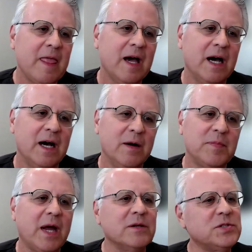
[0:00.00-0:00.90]

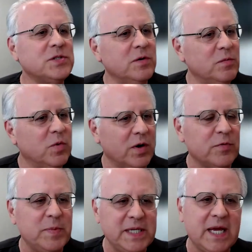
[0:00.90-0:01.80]
I also work
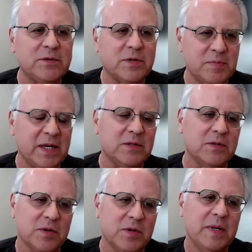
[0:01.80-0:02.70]
for Pediatrics Medical
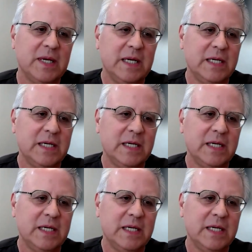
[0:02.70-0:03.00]
Group.